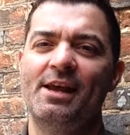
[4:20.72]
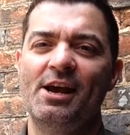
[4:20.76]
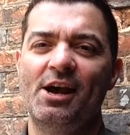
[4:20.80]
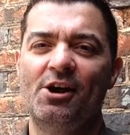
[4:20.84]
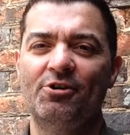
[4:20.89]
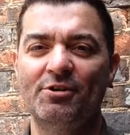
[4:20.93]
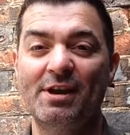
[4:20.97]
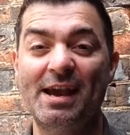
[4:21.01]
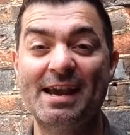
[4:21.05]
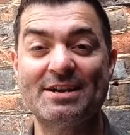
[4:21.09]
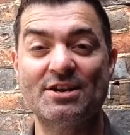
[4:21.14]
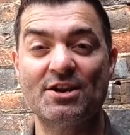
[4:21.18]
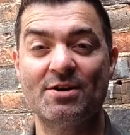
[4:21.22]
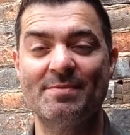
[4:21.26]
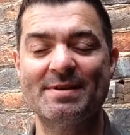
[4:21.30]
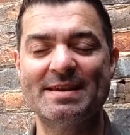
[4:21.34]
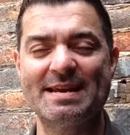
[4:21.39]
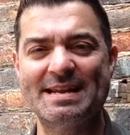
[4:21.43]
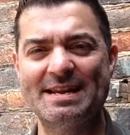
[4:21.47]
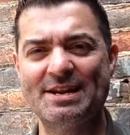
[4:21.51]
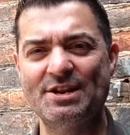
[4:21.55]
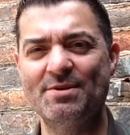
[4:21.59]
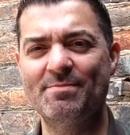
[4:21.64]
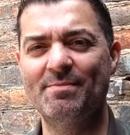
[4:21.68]
Okay, coming
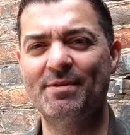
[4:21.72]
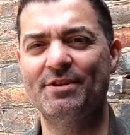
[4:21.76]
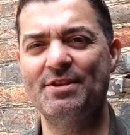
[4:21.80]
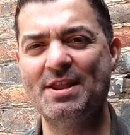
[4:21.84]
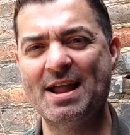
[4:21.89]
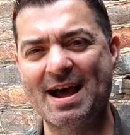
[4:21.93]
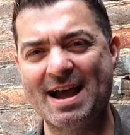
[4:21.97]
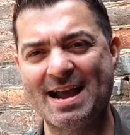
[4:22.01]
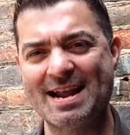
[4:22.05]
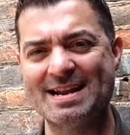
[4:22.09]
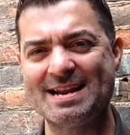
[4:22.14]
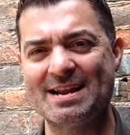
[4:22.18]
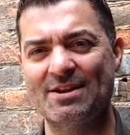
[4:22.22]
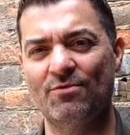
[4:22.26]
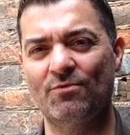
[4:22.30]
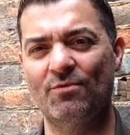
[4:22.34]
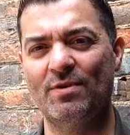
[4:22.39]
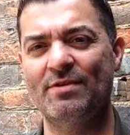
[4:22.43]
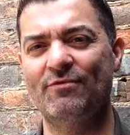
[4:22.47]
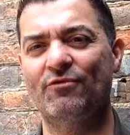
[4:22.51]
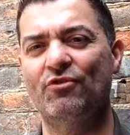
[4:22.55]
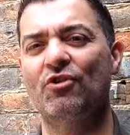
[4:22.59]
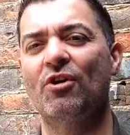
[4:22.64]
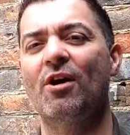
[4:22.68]
in at number nine,
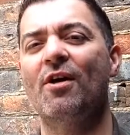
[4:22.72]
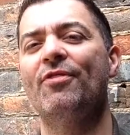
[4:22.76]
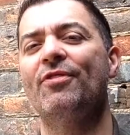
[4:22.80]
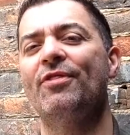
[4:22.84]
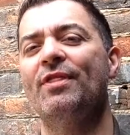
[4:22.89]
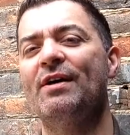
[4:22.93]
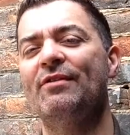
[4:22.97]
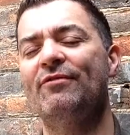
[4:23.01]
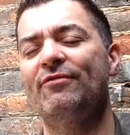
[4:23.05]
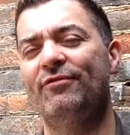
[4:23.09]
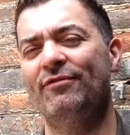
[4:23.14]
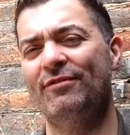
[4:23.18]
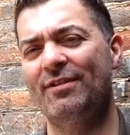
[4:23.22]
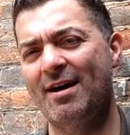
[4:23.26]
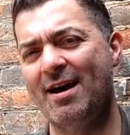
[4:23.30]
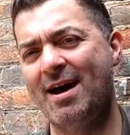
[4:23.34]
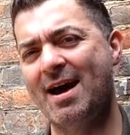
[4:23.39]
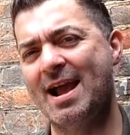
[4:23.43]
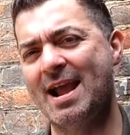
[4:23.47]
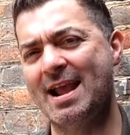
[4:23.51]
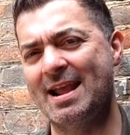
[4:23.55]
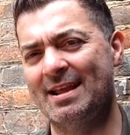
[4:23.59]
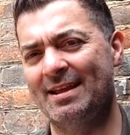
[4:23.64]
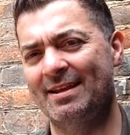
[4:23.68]
we've got The
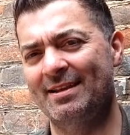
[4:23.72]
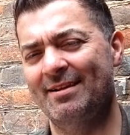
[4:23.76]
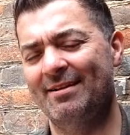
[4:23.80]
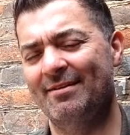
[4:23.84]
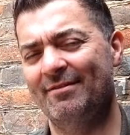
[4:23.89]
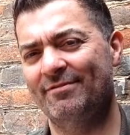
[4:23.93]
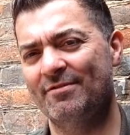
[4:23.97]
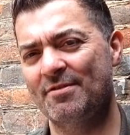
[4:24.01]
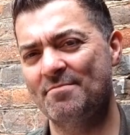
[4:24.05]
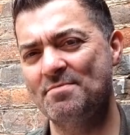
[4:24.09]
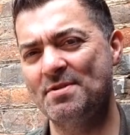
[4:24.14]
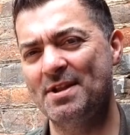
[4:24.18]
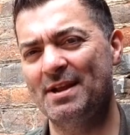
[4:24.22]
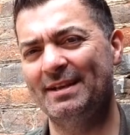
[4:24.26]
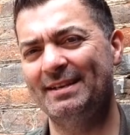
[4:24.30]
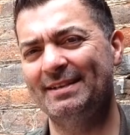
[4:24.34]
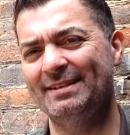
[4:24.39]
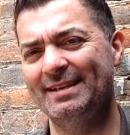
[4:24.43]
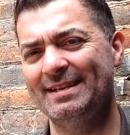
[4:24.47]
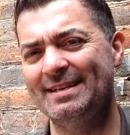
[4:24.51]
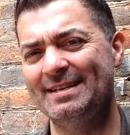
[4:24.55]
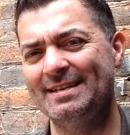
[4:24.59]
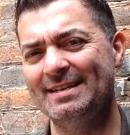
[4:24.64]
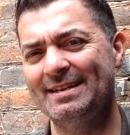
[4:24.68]
Fly from
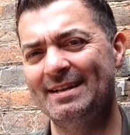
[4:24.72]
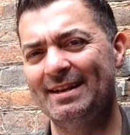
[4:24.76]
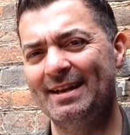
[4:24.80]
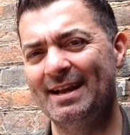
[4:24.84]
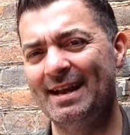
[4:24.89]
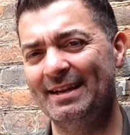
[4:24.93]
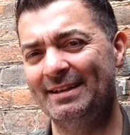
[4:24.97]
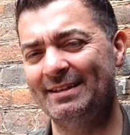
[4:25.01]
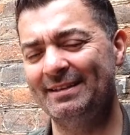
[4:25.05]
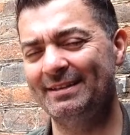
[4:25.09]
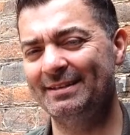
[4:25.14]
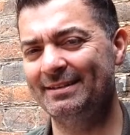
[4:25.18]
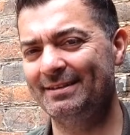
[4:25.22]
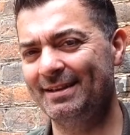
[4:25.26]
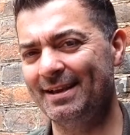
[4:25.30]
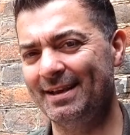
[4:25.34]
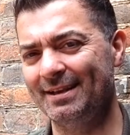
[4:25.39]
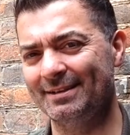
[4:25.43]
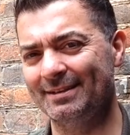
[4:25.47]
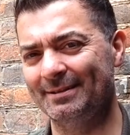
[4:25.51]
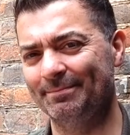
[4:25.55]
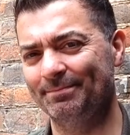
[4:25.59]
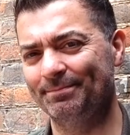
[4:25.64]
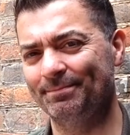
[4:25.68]

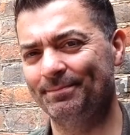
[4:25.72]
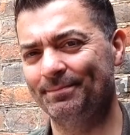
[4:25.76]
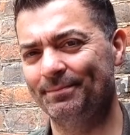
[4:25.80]
1986.